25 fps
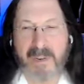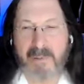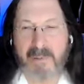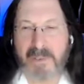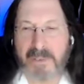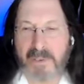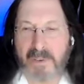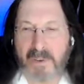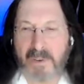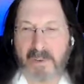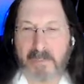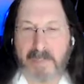
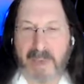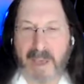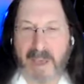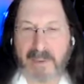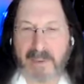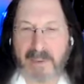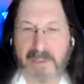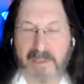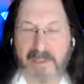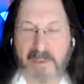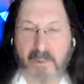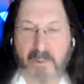return
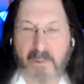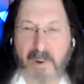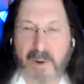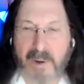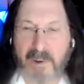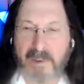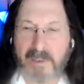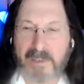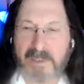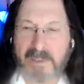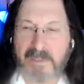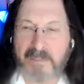back to the
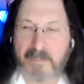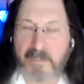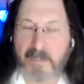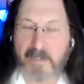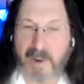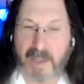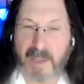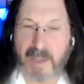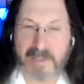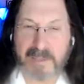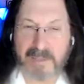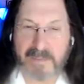awareness of
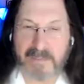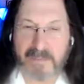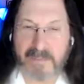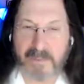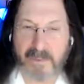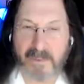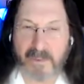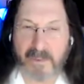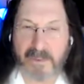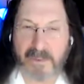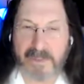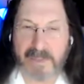breath
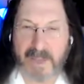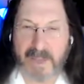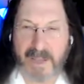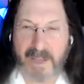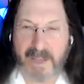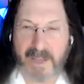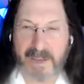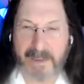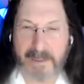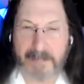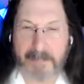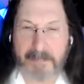for a
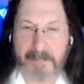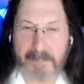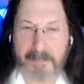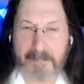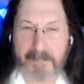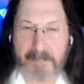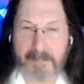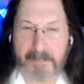time.